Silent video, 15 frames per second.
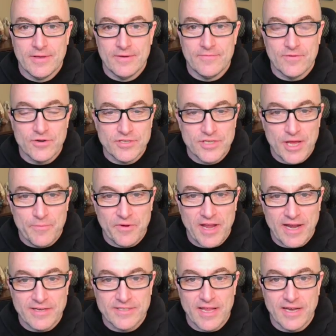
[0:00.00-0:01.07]
First up, we
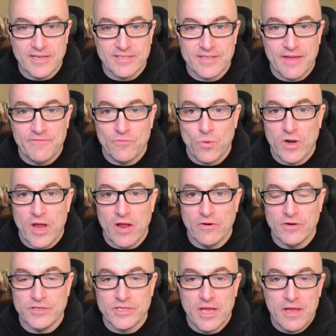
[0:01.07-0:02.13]
got a set of seven
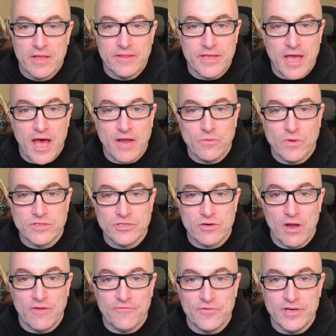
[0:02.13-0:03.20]
100s. The odd ones are
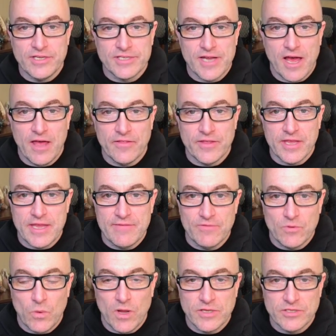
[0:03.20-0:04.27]
all freestyle, the
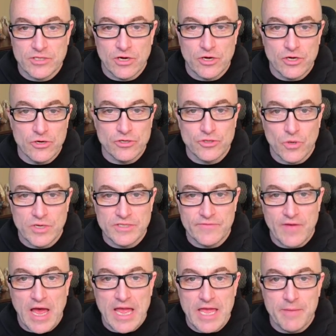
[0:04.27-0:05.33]
even ones are your choice of
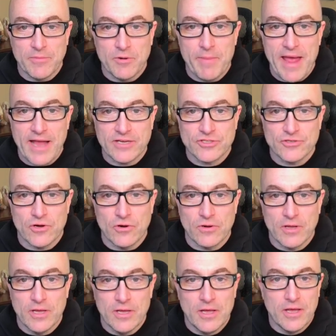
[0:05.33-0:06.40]
IM or backstroke.
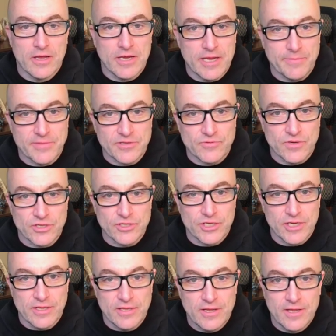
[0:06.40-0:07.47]
Keep this real
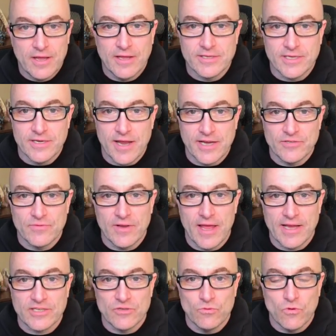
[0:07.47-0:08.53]
chill. It's a nice,
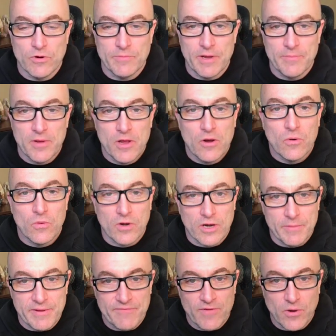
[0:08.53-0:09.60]
relaxing warm up. We're going to
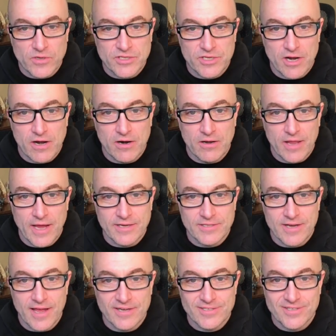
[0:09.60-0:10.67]
be focusing on our legs
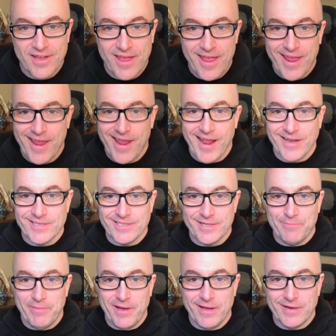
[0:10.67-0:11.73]
next, hence the
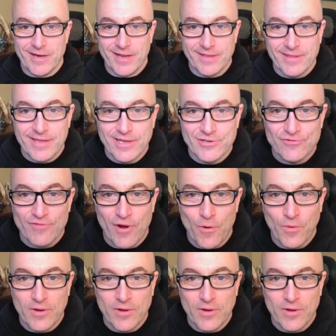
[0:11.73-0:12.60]
pun in the intro.